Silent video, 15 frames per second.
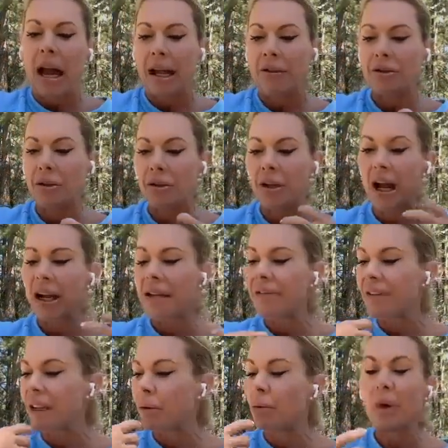and to kind
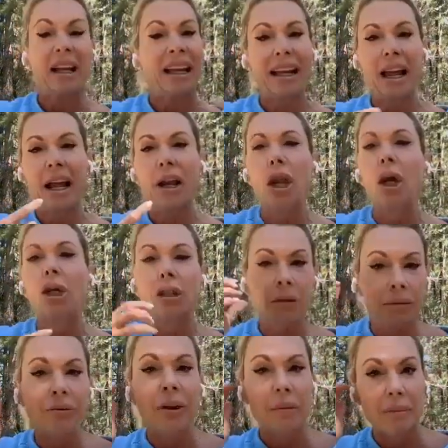of say, what can I
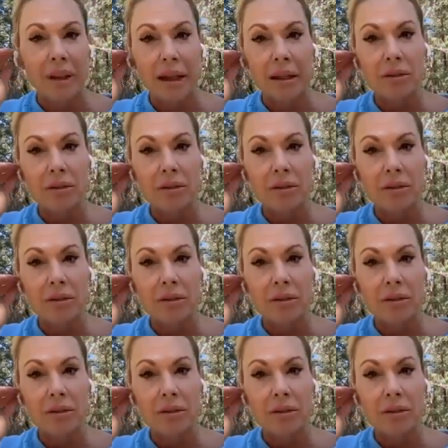learn from